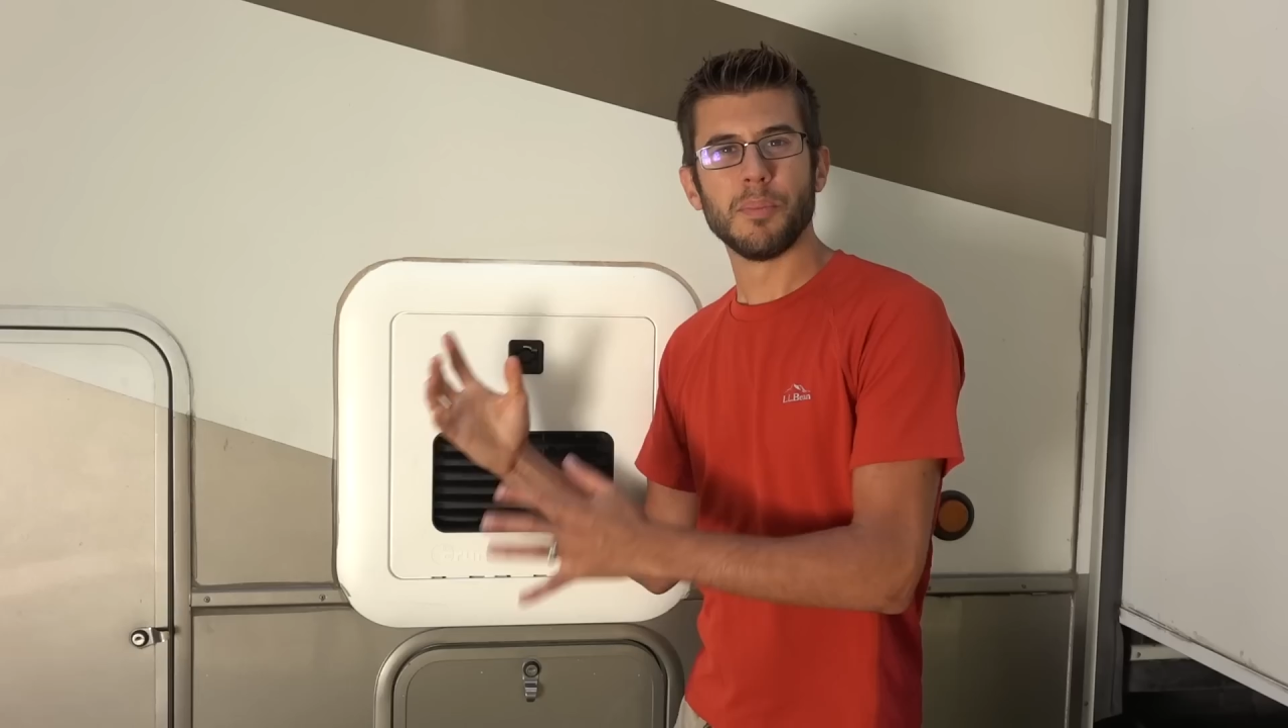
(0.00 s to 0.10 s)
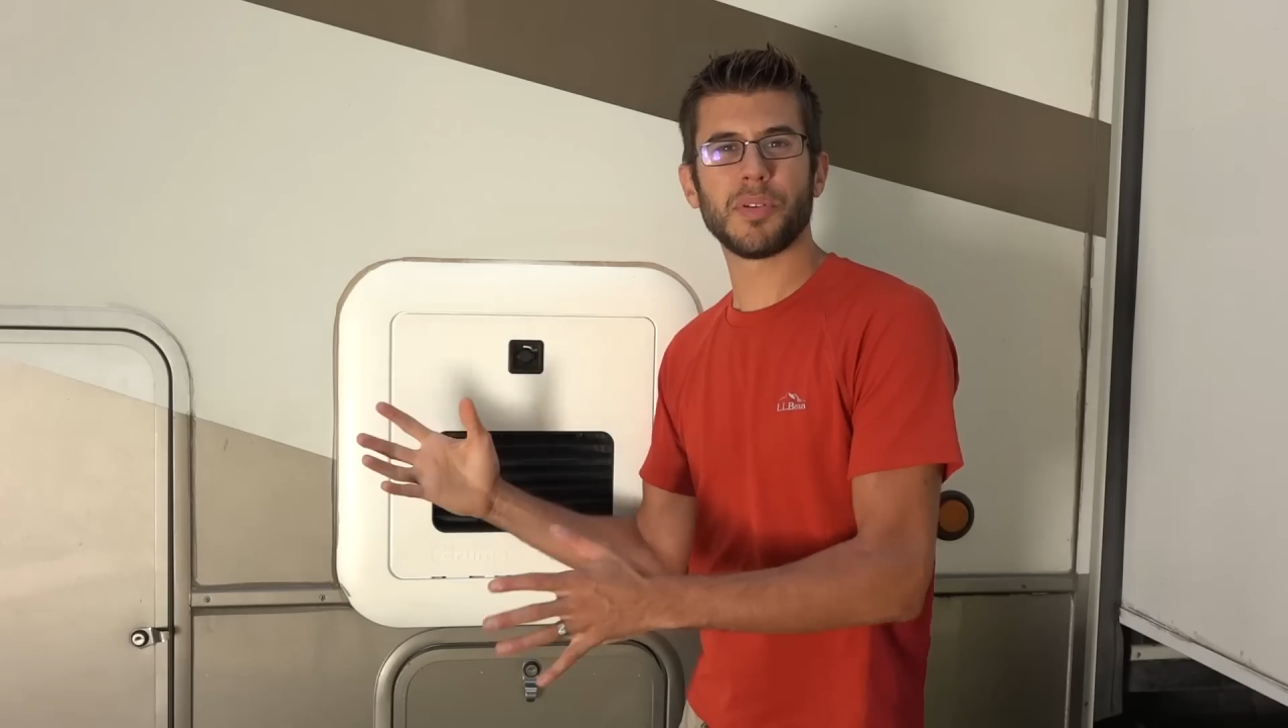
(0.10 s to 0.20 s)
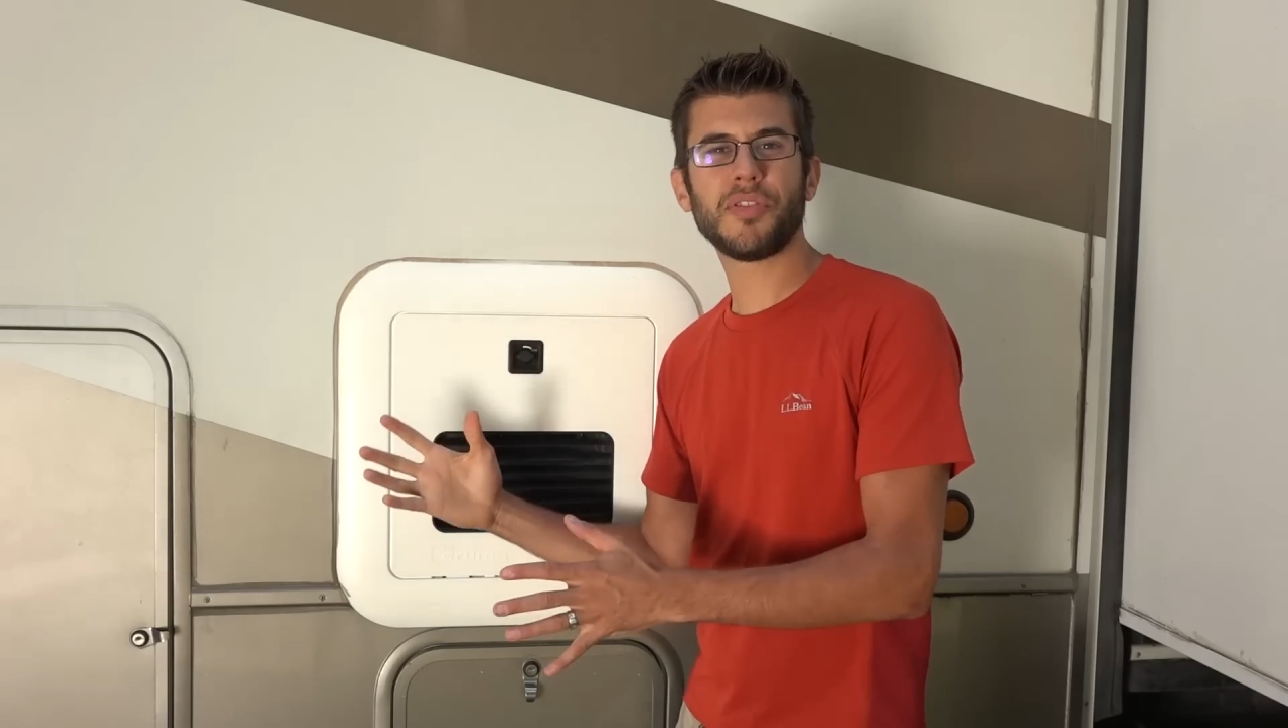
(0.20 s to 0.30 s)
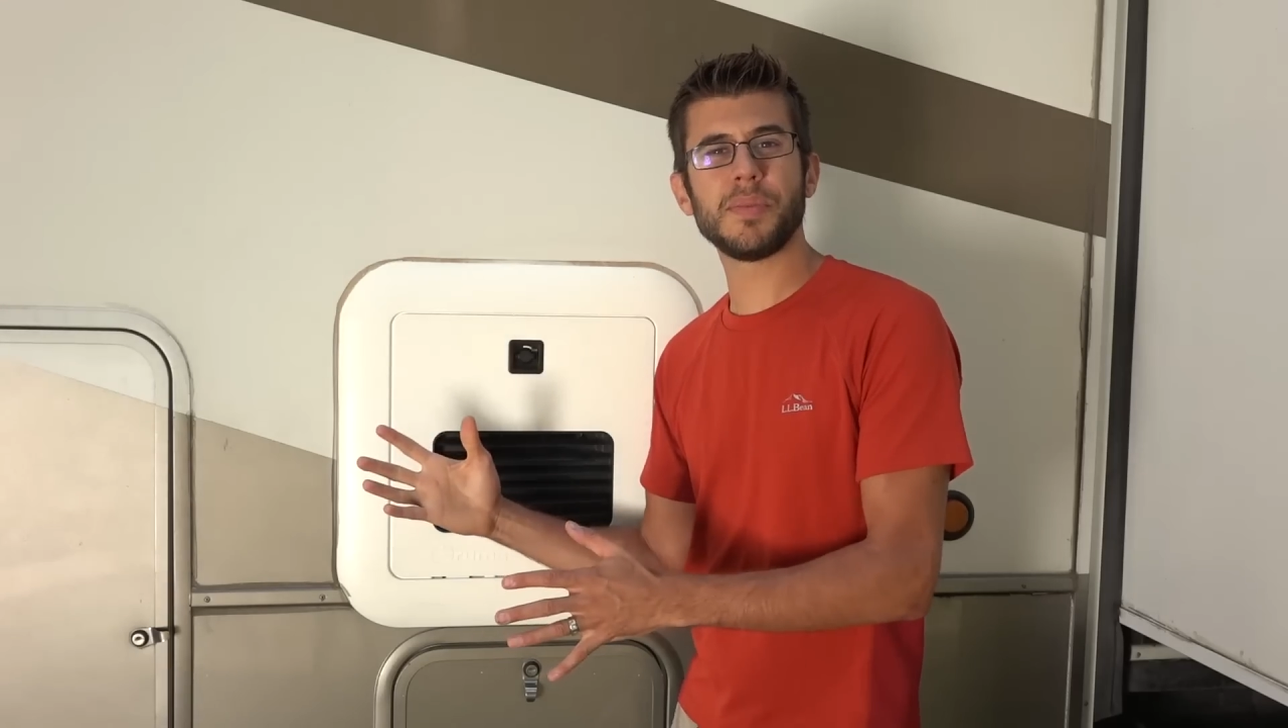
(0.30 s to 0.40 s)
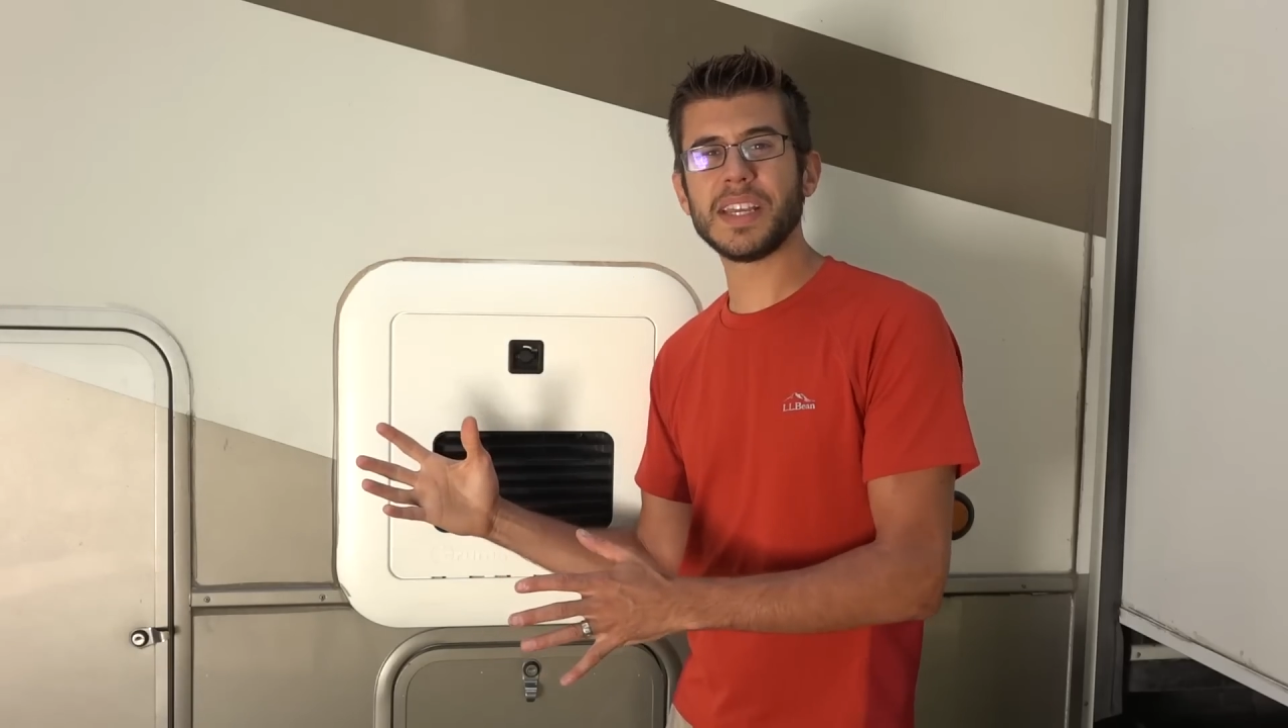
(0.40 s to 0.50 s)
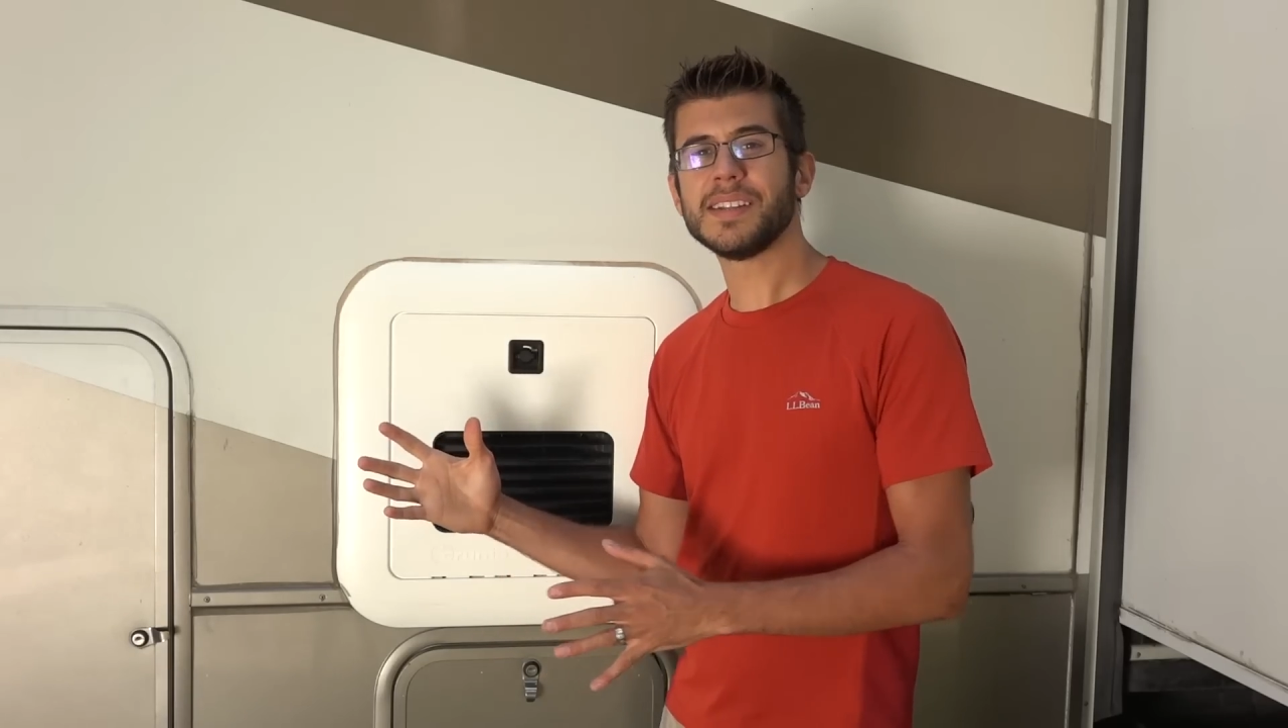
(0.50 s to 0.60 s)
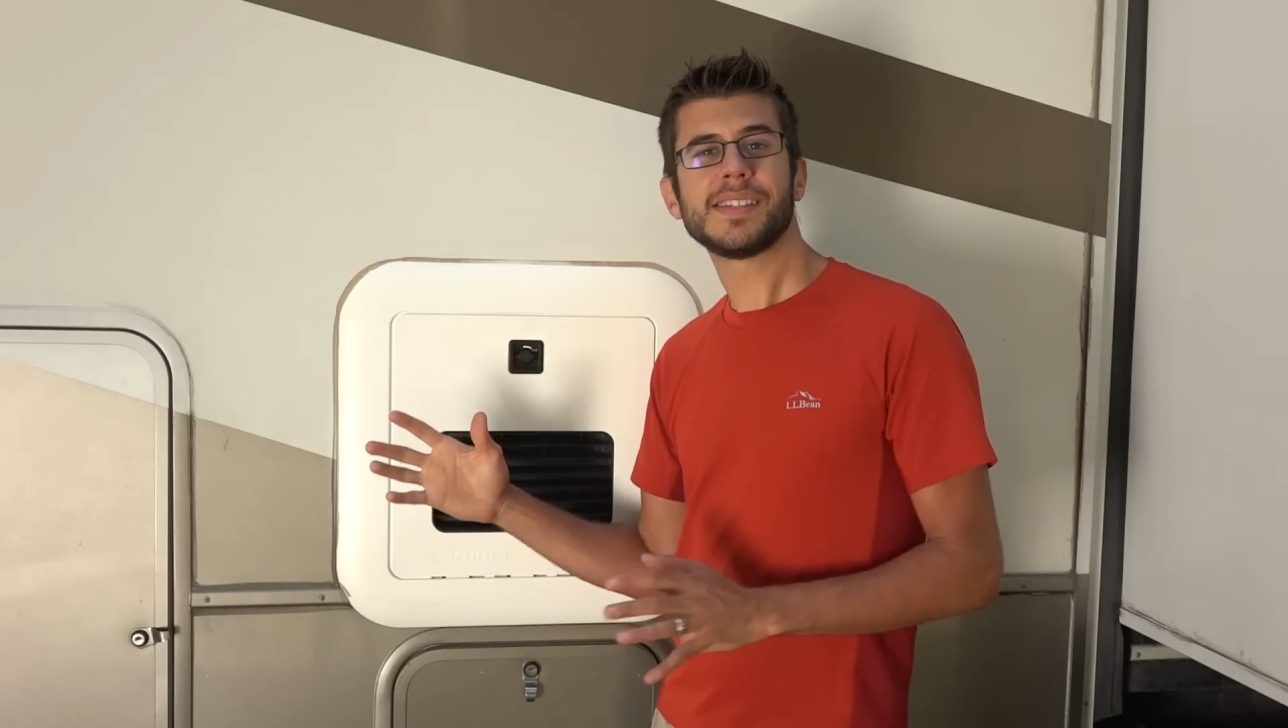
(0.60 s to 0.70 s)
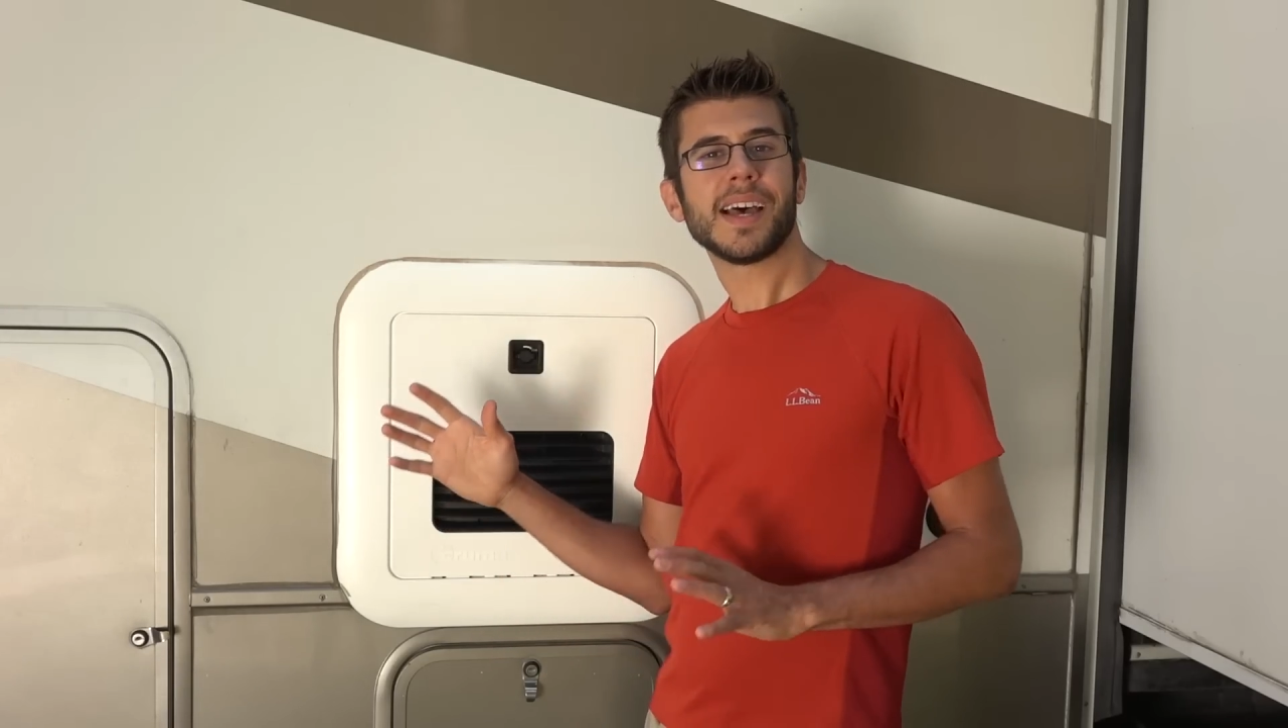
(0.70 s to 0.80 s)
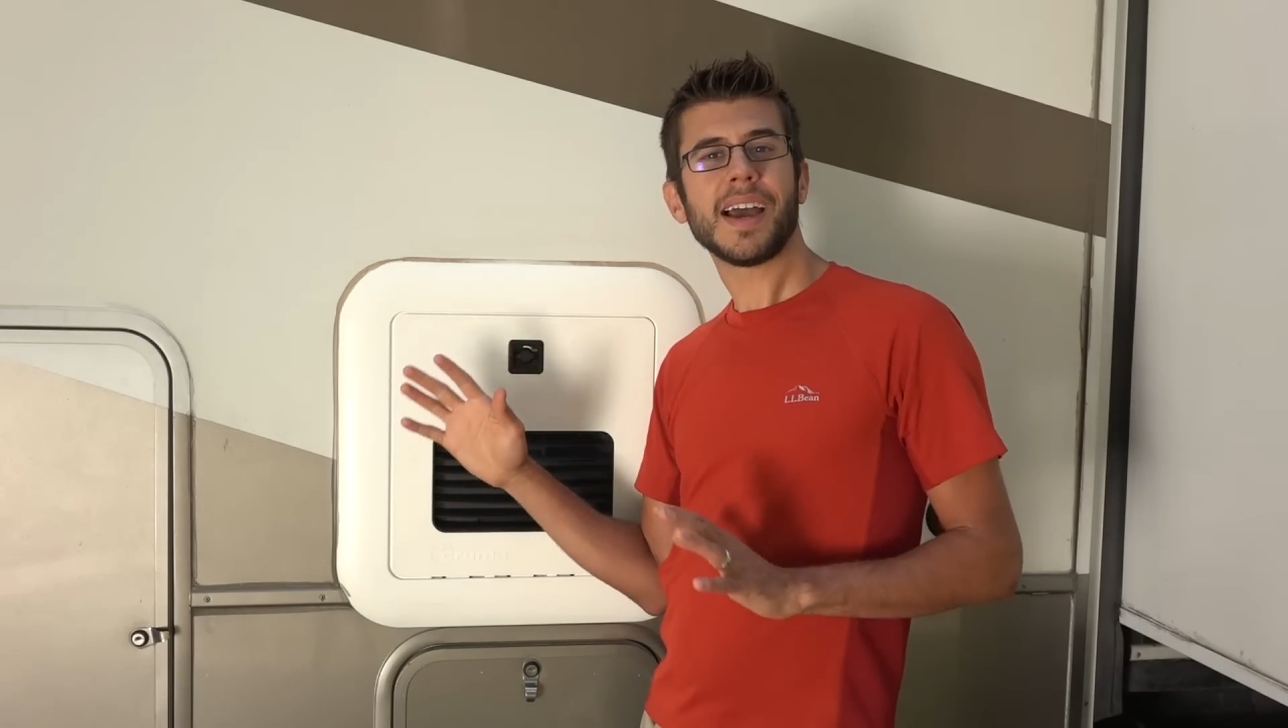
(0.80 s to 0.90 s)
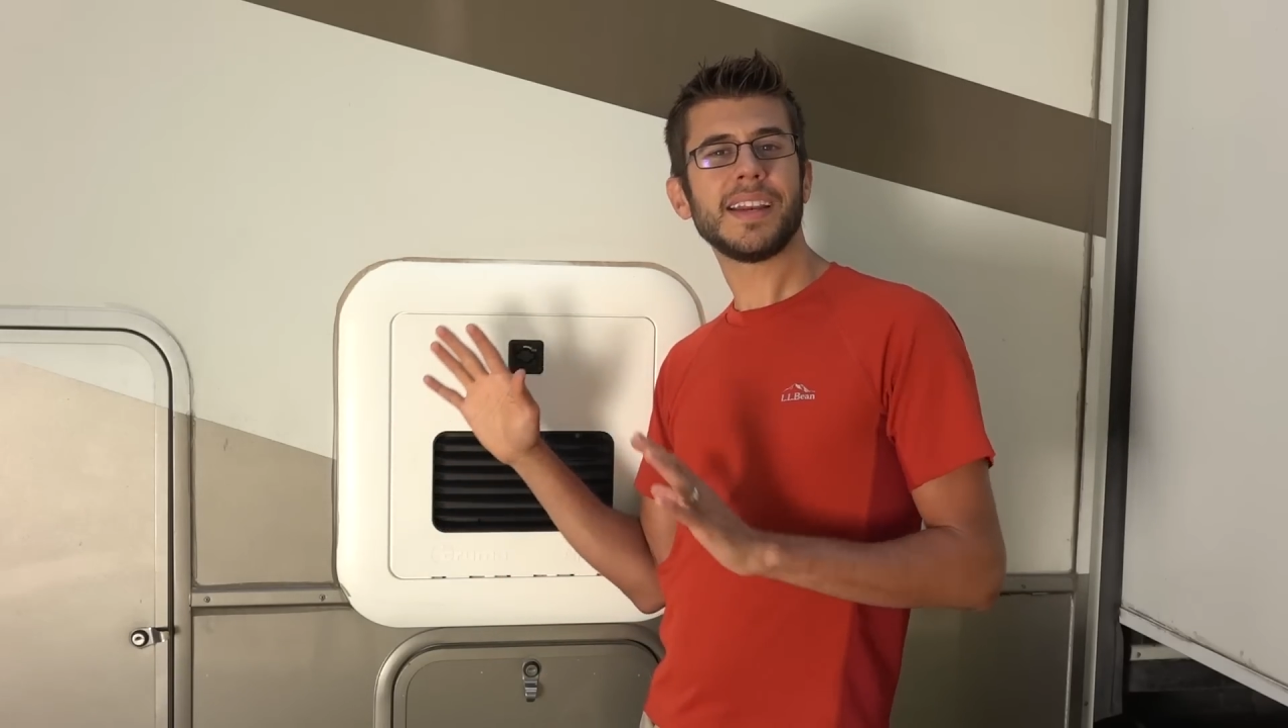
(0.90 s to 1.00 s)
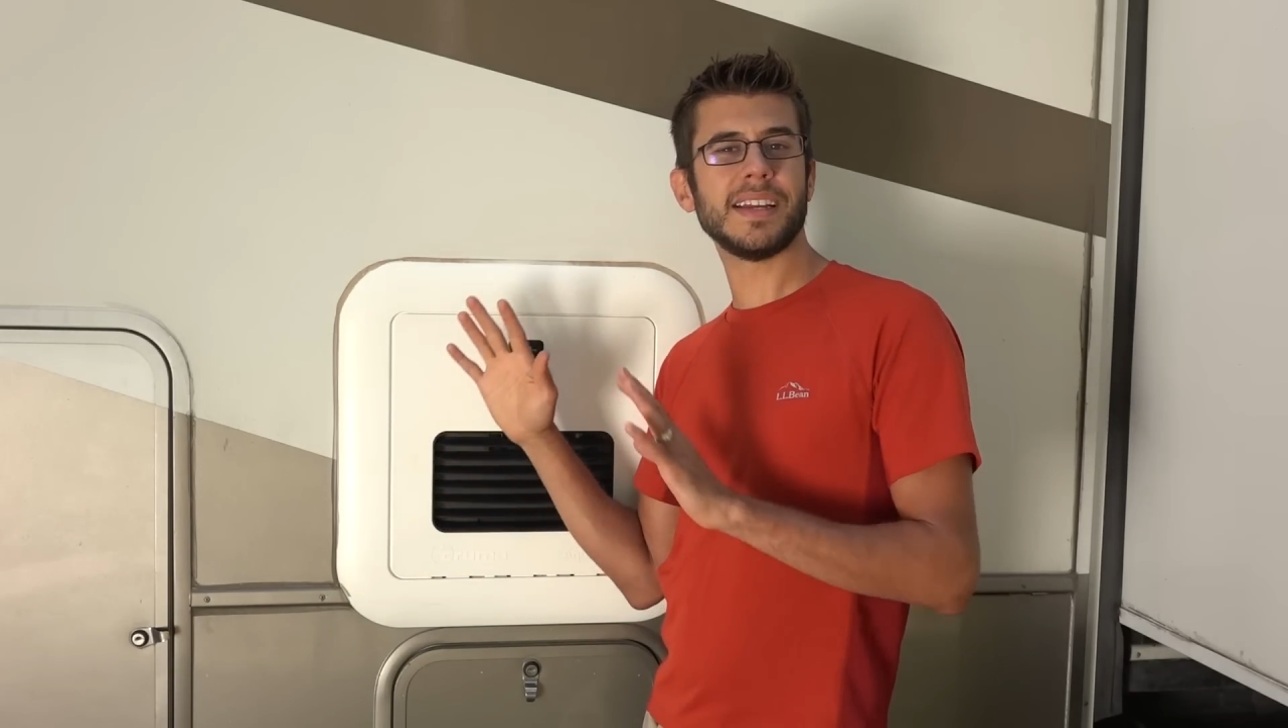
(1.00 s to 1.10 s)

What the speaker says: But from the inside,